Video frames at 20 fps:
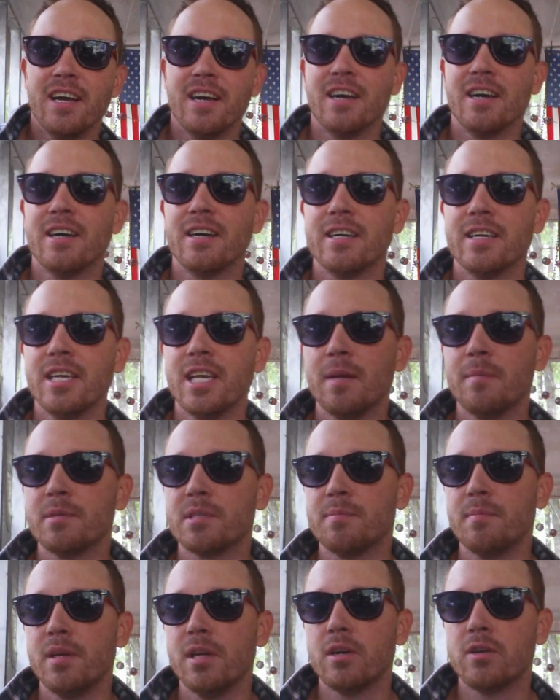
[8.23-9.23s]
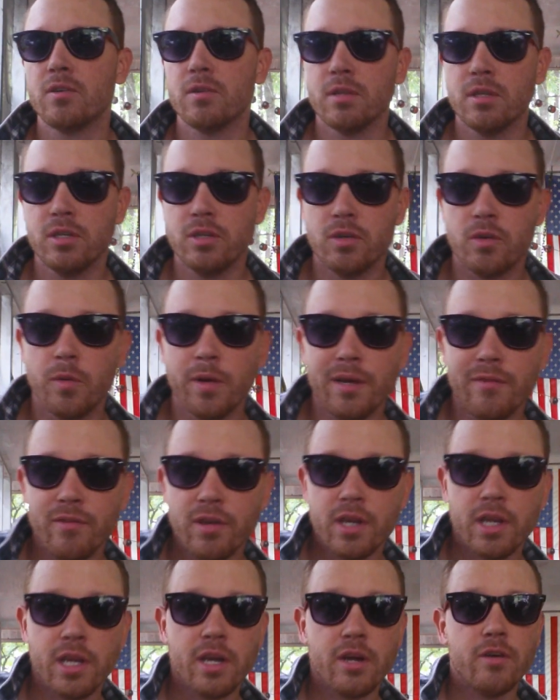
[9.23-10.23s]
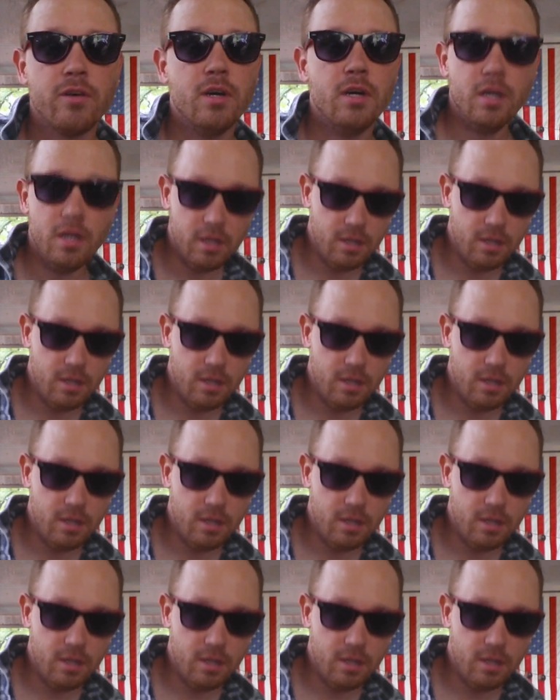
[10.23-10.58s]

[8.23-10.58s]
Yep, it's me, Uncle Lou. Quick video.